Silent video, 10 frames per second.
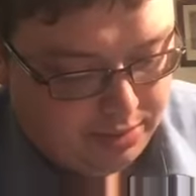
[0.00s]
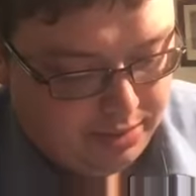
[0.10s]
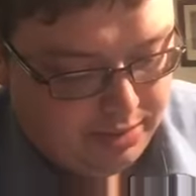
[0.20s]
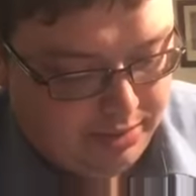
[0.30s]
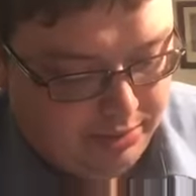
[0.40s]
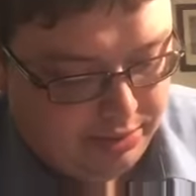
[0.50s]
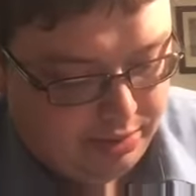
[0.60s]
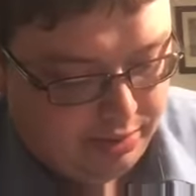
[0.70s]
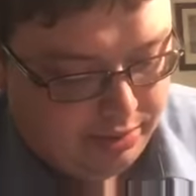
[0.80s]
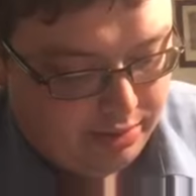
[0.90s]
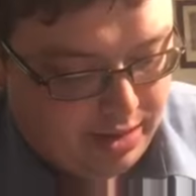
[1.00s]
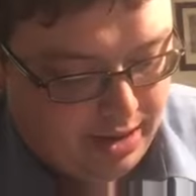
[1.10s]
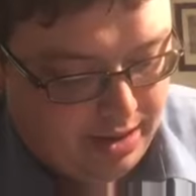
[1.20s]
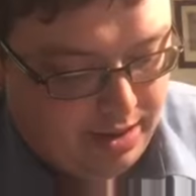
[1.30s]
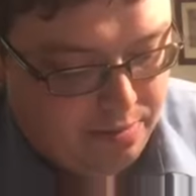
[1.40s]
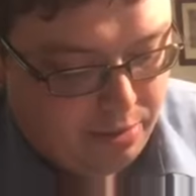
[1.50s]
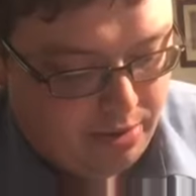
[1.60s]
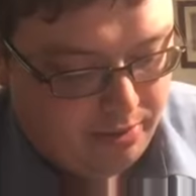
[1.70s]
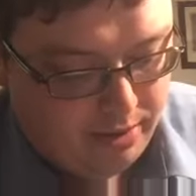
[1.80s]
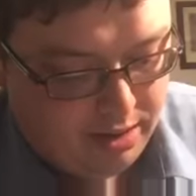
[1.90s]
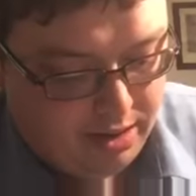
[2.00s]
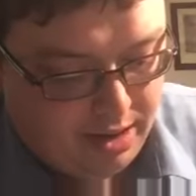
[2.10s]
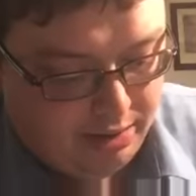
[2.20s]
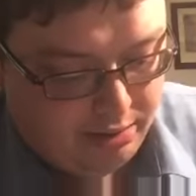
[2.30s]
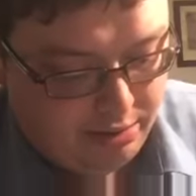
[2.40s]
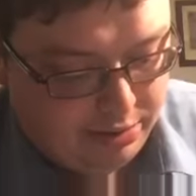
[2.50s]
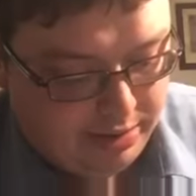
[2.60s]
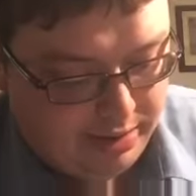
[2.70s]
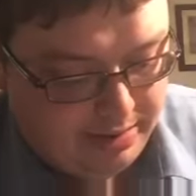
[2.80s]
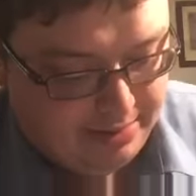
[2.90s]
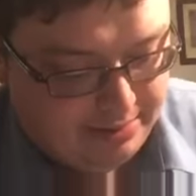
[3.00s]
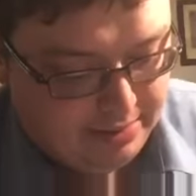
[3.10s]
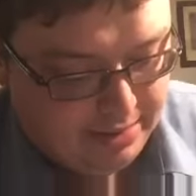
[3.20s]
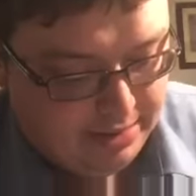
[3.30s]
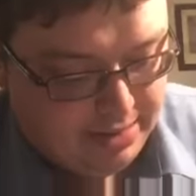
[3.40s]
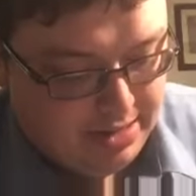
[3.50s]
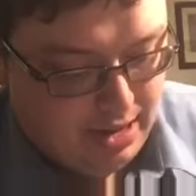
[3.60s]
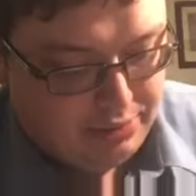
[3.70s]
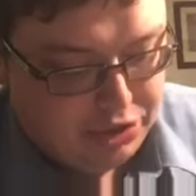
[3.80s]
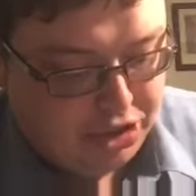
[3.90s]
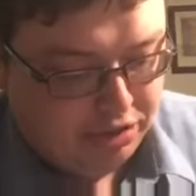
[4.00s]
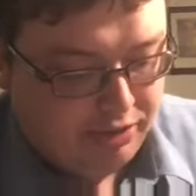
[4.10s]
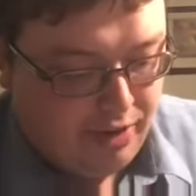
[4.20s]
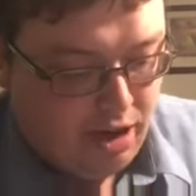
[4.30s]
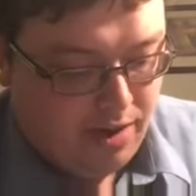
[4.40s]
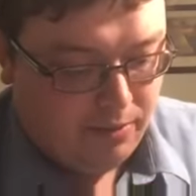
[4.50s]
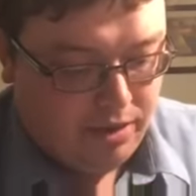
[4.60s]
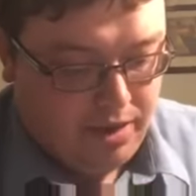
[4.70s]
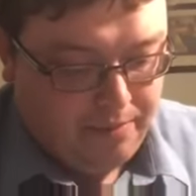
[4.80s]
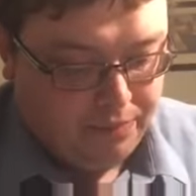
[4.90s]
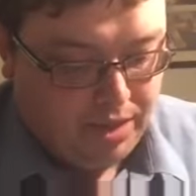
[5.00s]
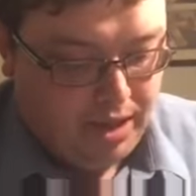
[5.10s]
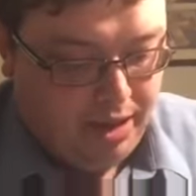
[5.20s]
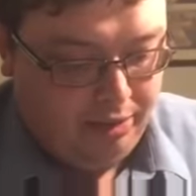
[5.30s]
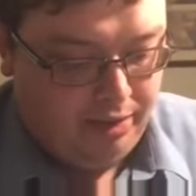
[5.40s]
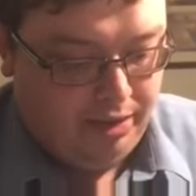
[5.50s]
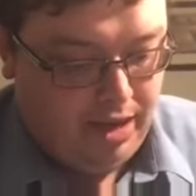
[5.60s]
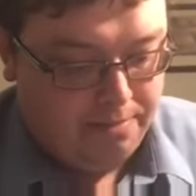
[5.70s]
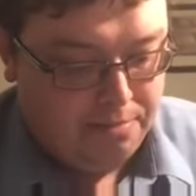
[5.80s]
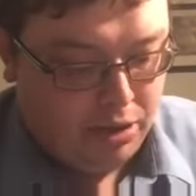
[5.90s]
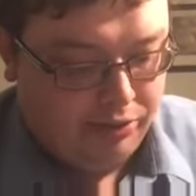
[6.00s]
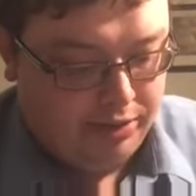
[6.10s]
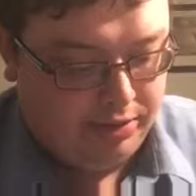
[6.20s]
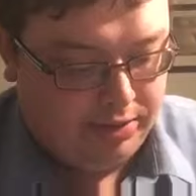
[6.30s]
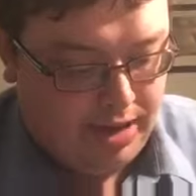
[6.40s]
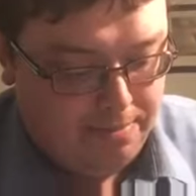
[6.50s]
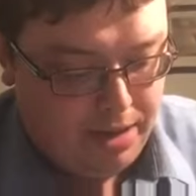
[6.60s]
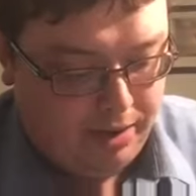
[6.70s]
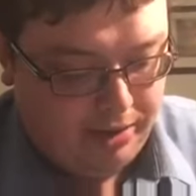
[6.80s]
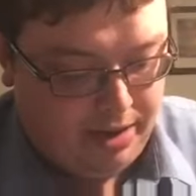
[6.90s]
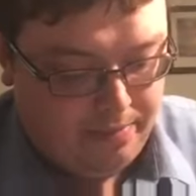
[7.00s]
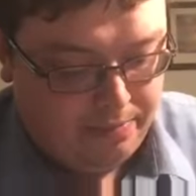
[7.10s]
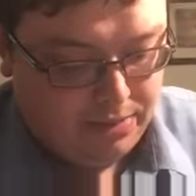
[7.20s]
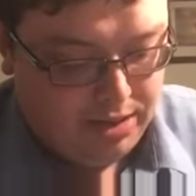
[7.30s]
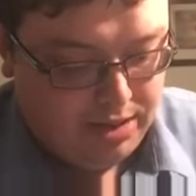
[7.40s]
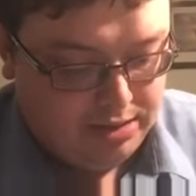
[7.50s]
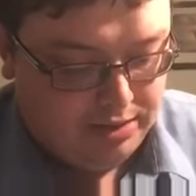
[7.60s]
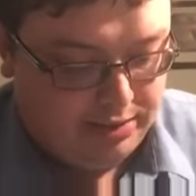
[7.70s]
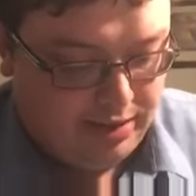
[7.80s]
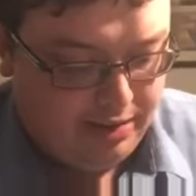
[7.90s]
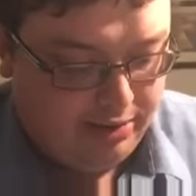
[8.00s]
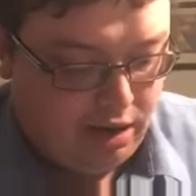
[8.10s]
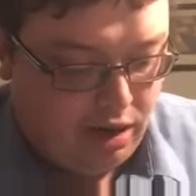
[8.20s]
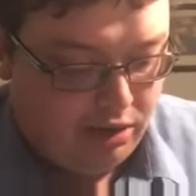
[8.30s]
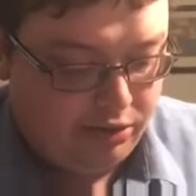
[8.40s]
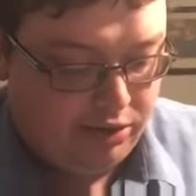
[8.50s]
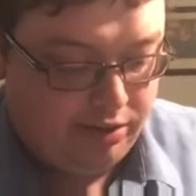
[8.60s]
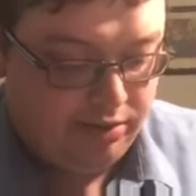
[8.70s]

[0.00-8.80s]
Ezer, and Hebron, and Uzziel, and the children of Amram, Aaron, and Moses, and Miriam, the sons also